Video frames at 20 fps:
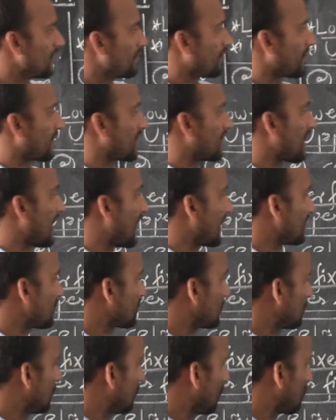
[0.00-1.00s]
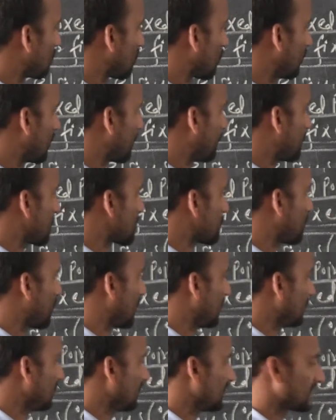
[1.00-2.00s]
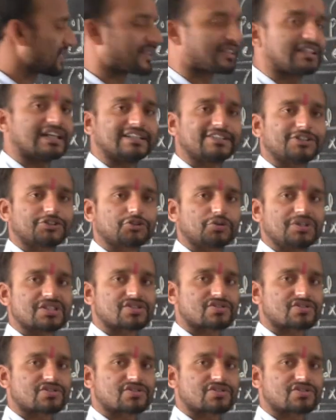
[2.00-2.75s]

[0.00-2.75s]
Fahrenheit, lower fixed point 32 is